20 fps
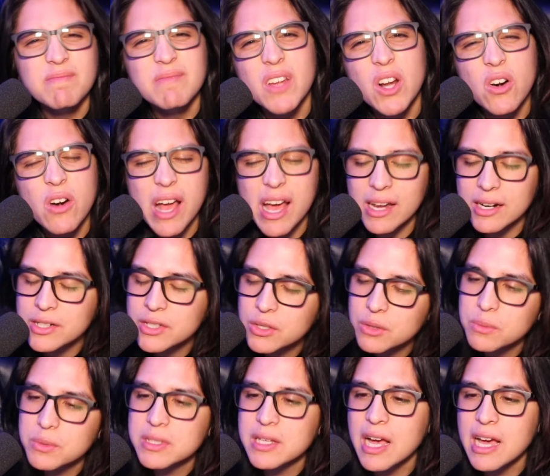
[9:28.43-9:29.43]
her
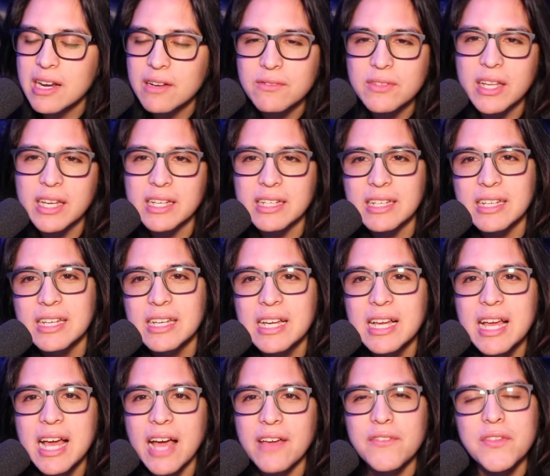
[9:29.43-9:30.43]
attitude was kind of like,
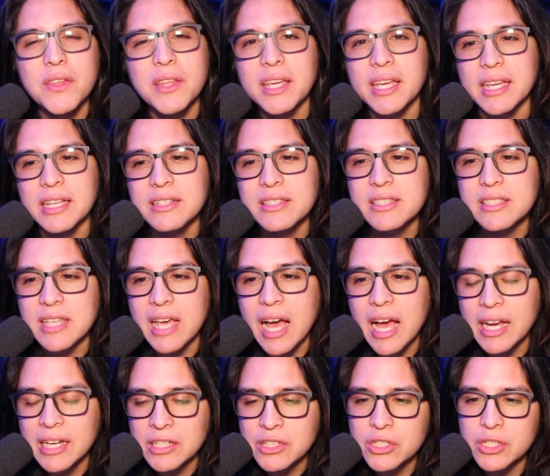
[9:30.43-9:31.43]
I feel like
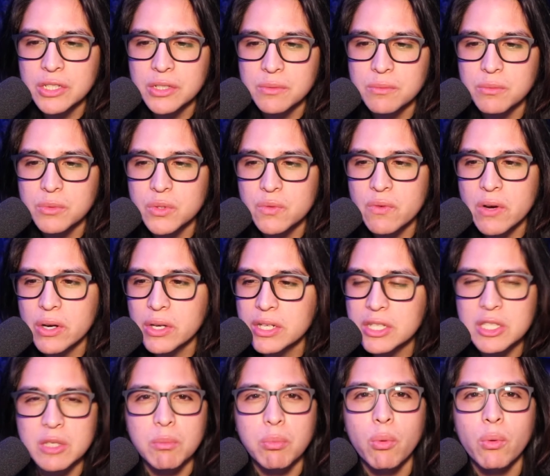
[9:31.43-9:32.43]
inside she was very
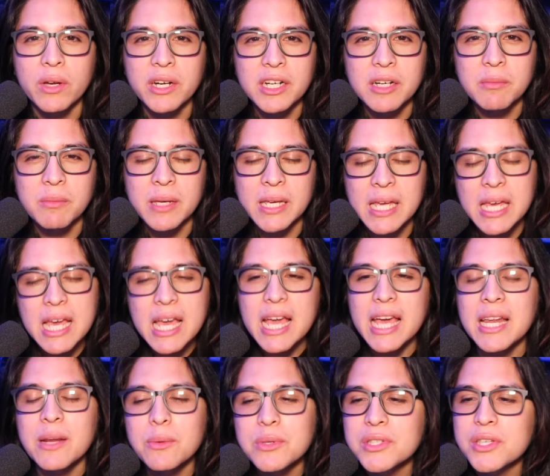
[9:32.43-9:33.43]
disappointed in me.
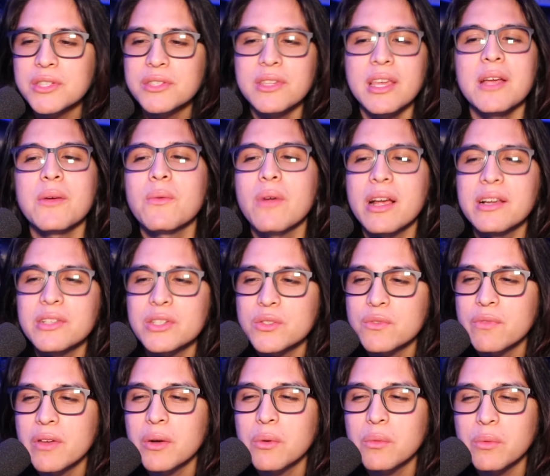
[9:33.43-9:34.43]
And it was this thing where I
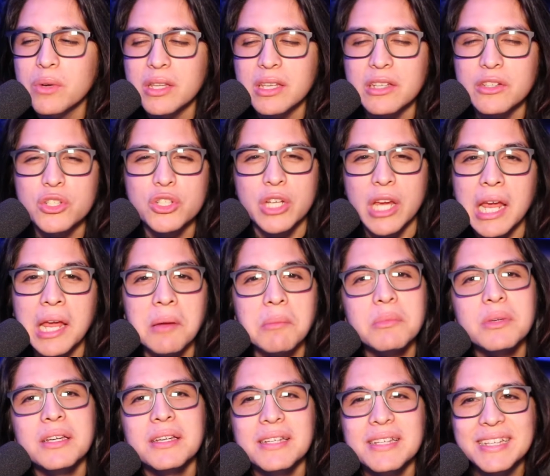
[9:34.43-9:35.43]
just felt really
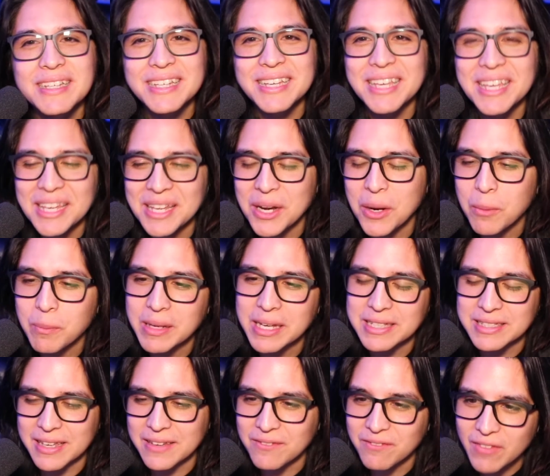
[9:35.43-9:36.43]
ashamed, you know,
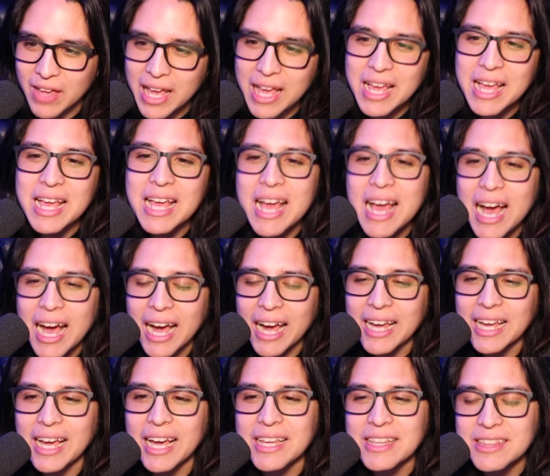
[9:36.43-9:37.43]
because I,
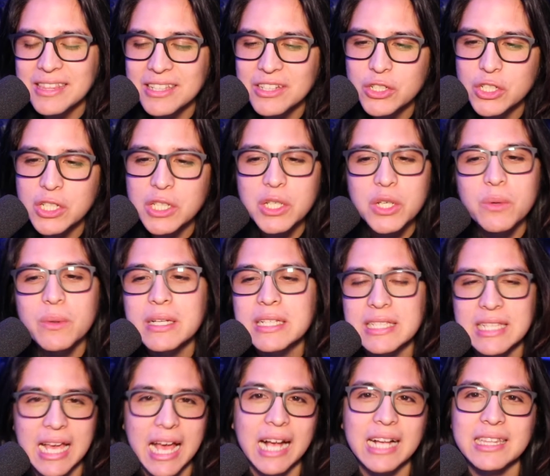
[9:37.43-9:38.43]
I, I she knew
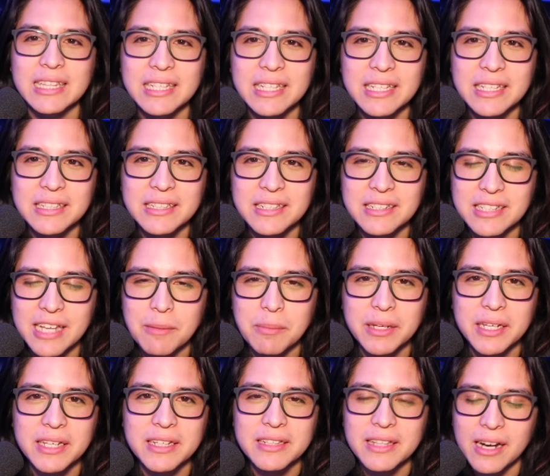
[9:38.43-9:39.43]
exactly the type
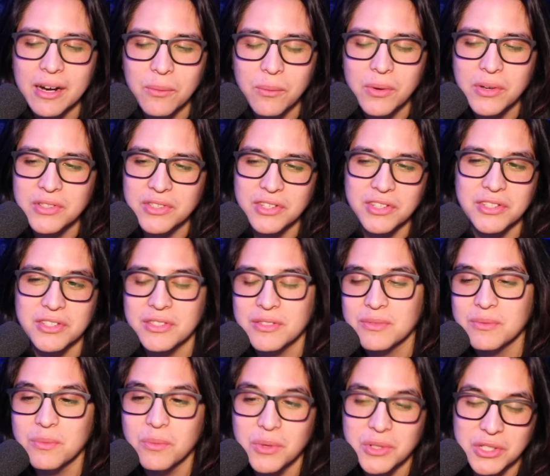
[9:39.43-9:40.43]
of kid that I was. I just
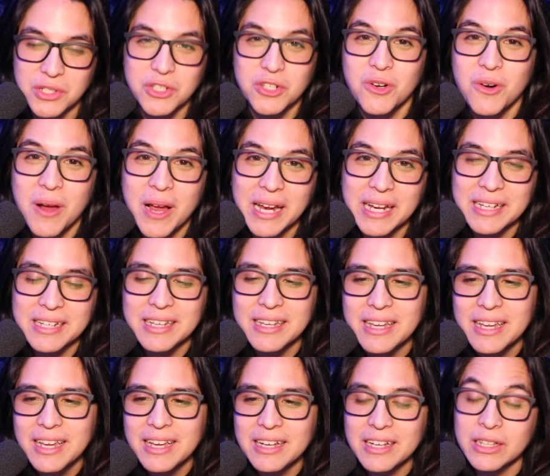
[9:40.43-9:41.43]
wasn't trying,
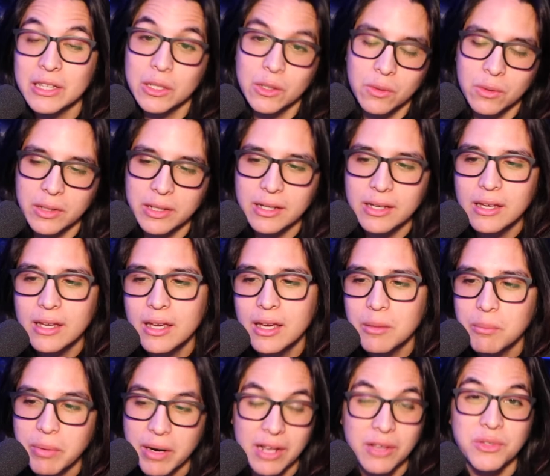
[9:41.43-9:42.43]
clearly,
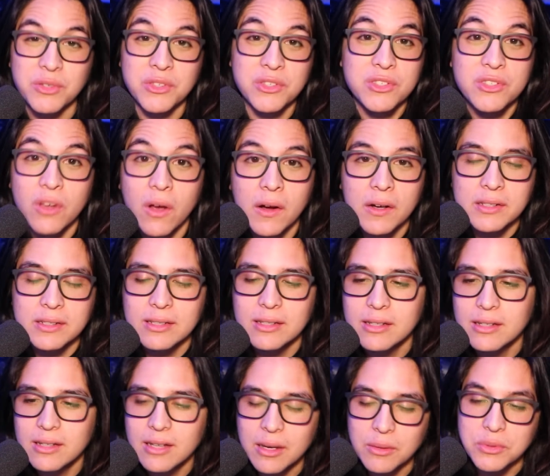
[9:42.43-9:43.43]
but I also sucked.
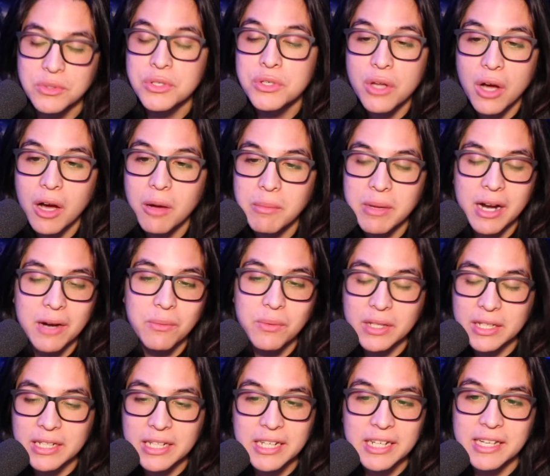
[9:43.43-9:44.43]
I was dumb, and I
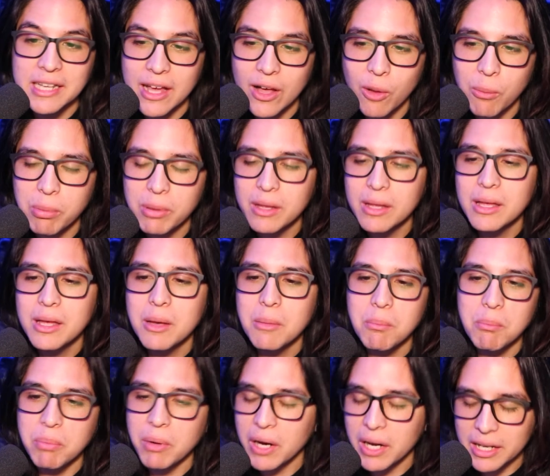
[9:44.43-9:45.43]
really needed help,
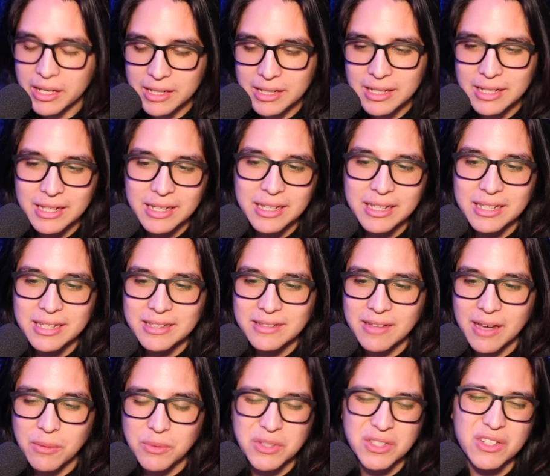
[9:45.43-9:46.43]
but
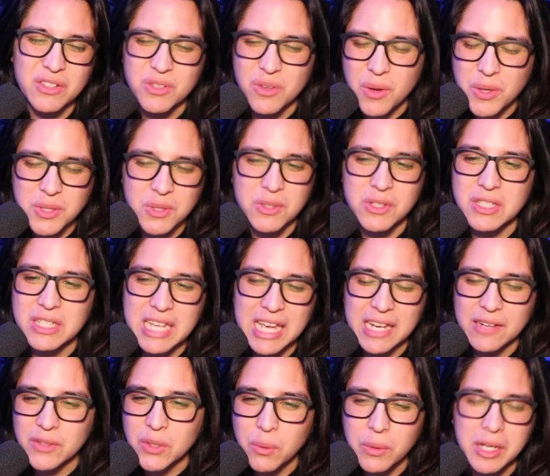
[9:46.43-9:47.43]
I was just also just
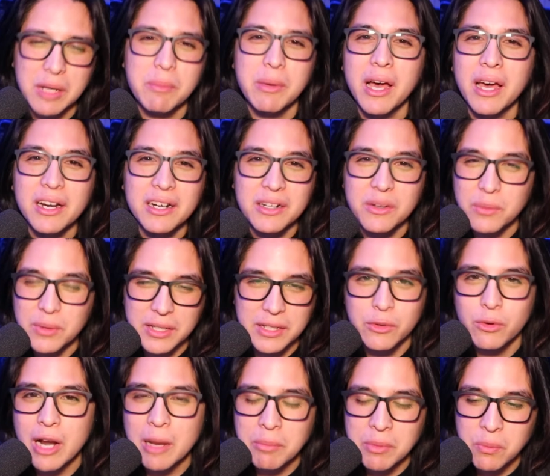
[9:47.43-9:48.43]
kind of going about it in a really
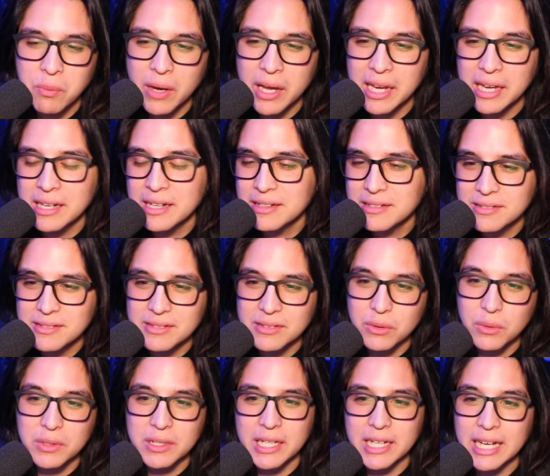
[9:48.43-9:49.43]
crappy way, and it
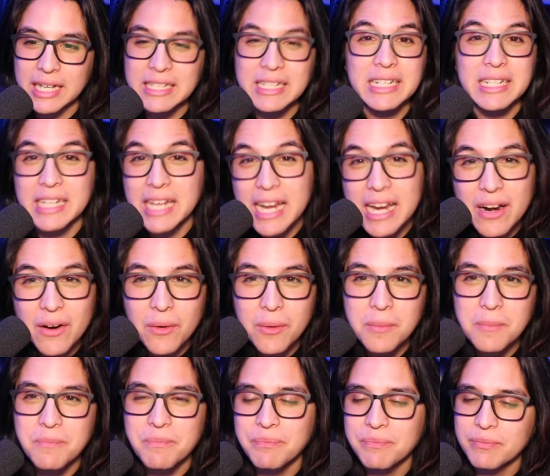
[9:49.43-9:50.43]
looked like I didn't
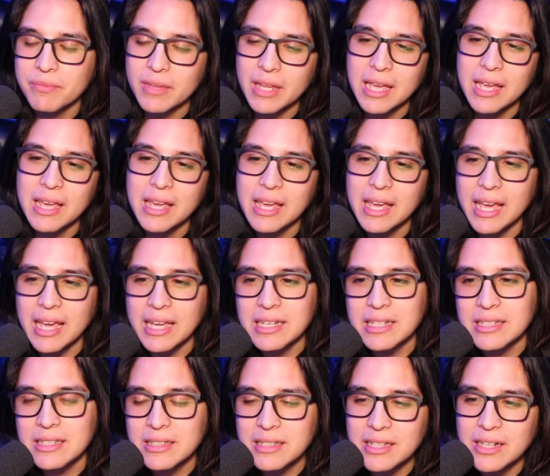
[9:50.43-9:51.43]
care.
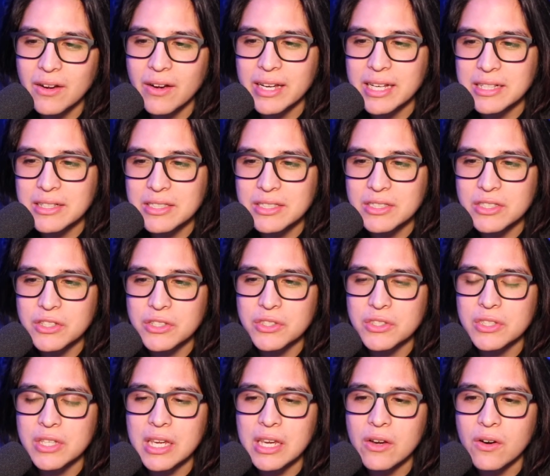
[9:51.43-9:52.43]
And, you know, I could just
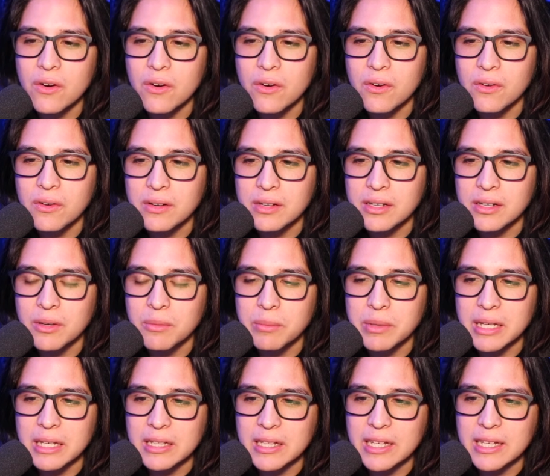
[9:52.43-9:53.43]
see her, you know,
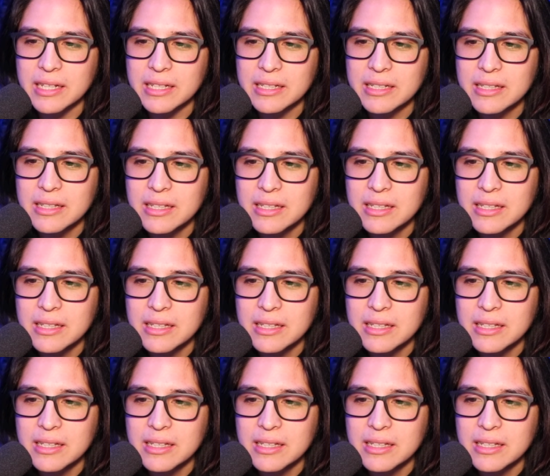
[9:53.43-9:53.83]
being like,